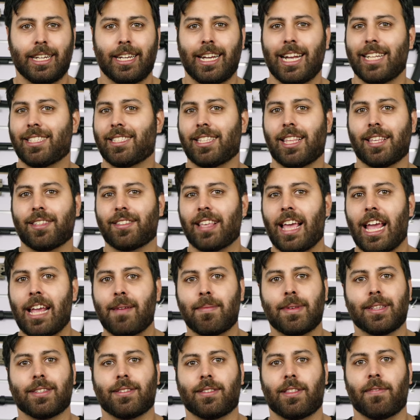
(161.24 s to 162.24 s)
it's the same
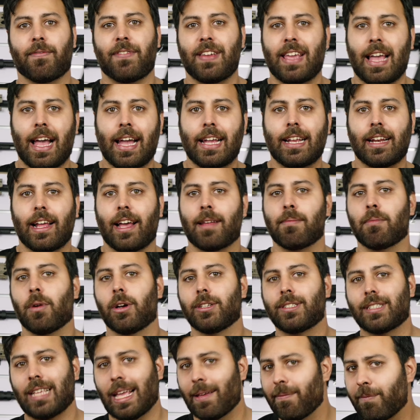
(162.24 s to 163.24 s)
as the V8 and
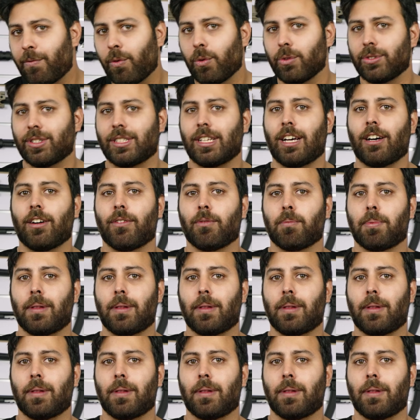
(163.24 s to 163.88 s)
most M4 style